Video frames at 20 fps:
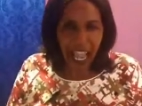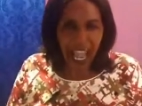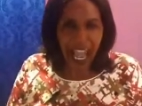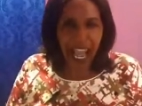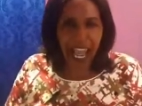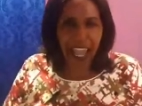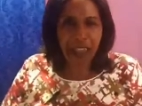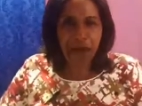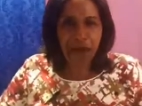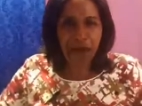
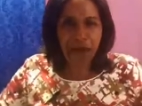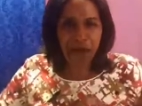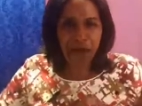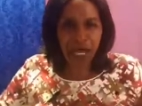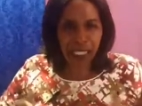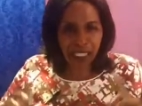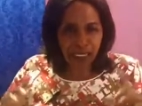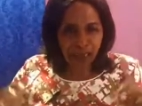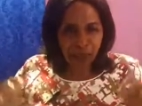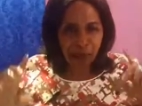I
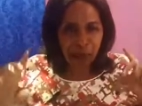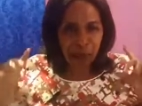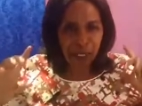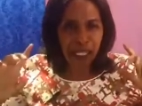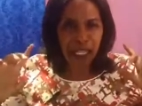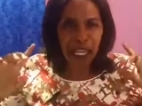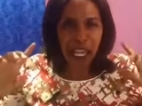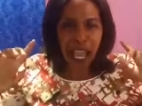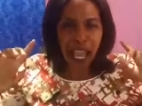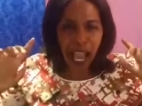must
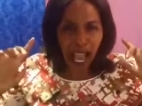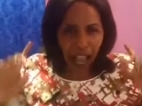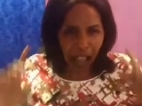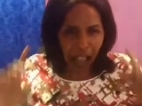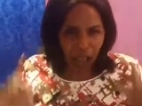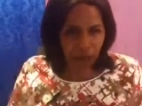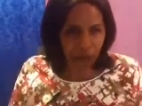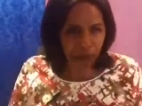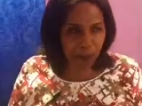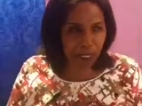be
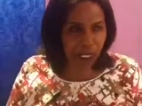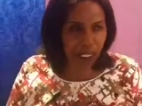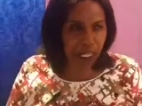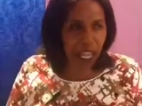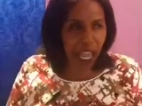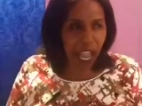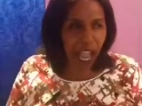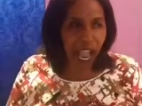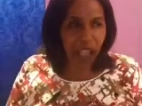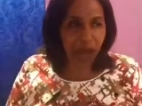happy.
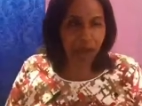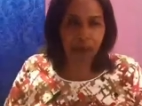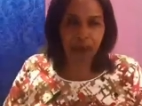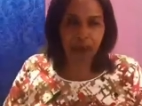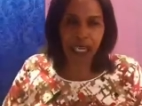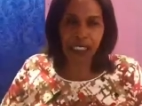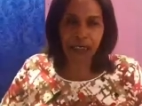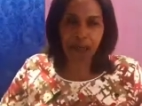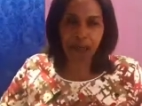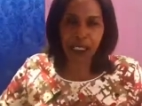I
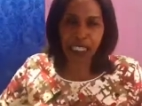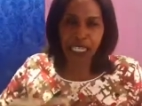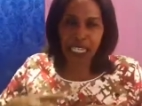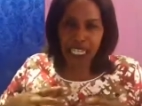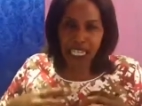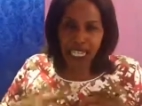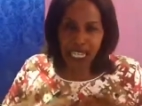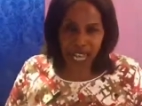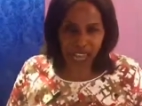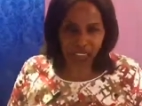must be
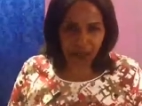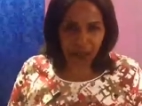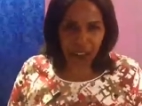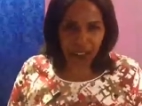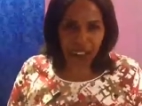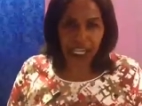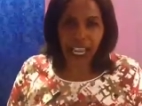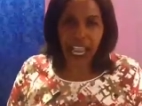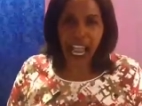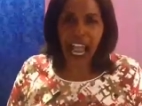
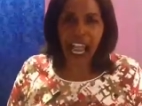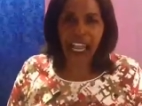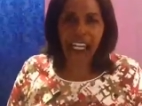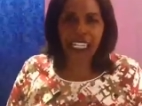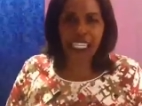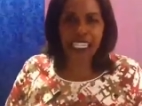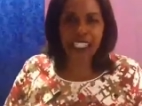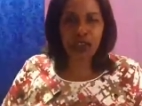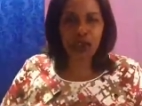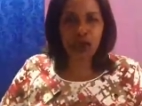loved. I
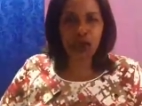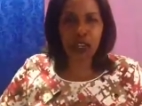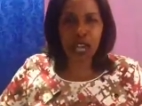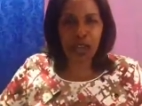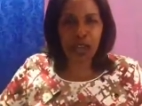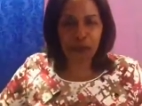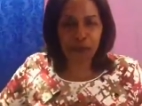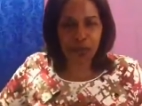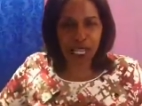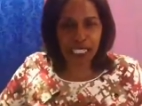need to
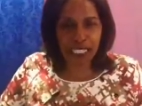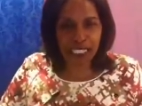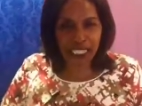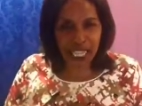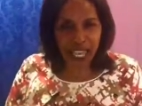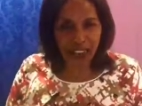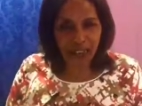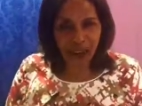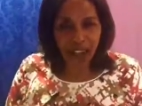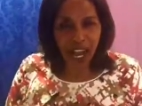love
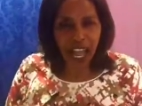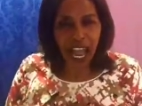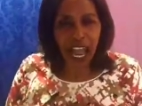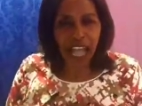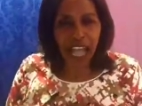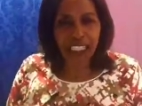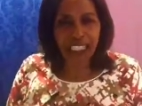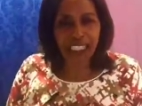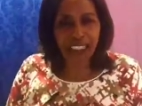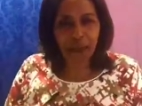myself.
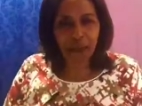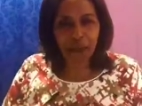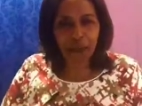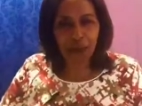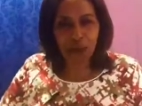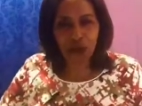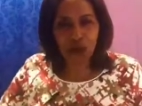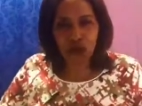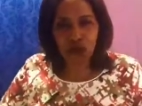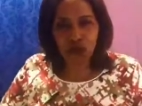I need
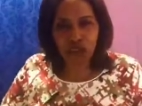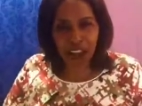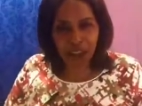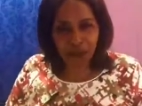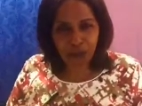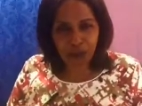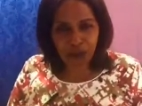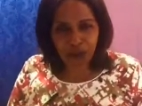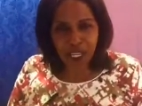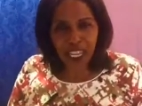people to
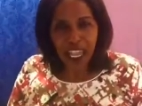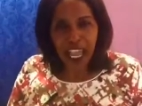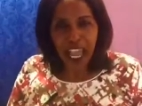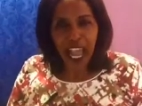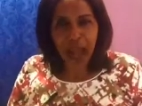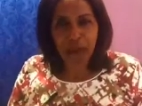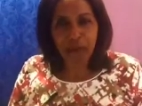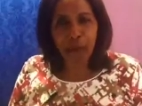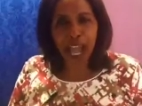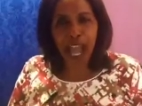love me.
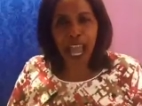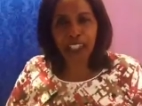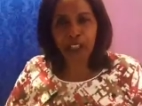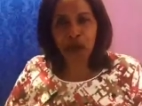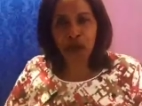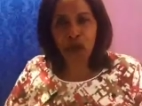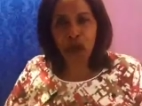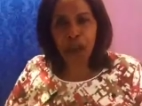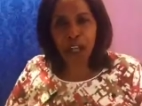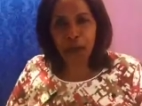My
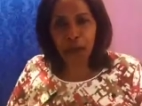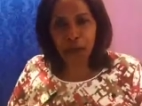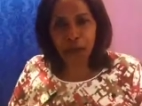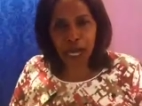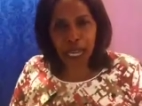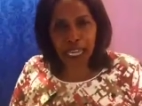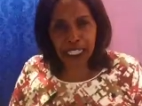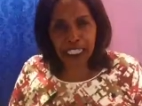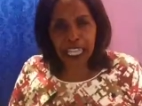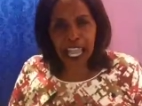at
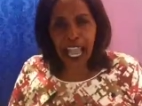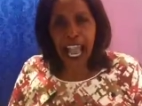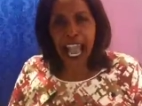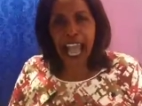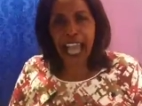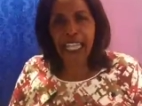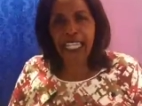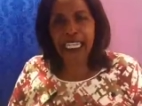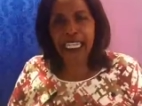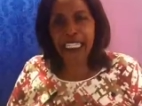workplace,
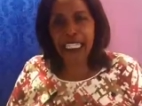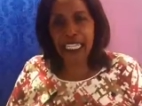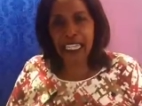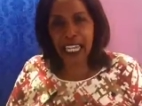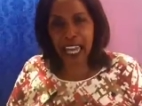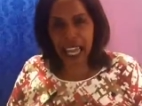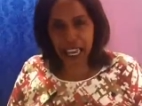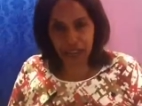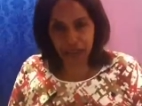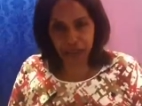I need
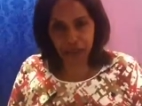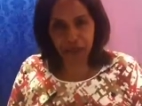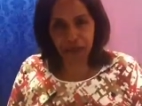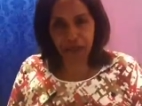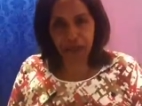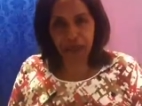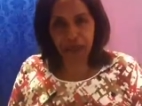love.